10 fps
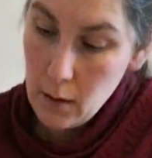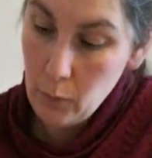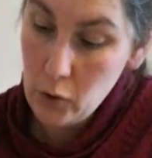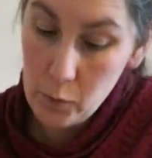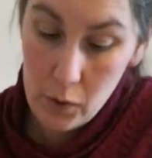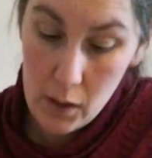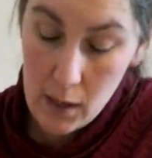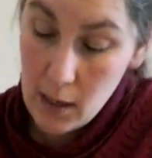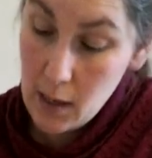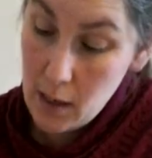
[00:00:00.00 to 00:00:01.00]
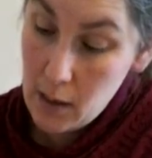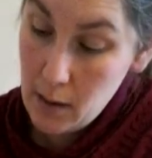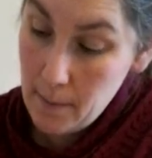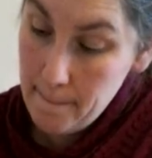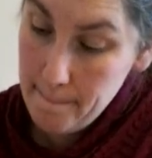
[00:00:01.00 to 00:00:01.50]
I'm going to put
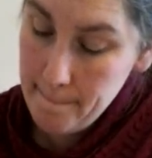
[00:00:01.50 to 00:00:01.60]
9.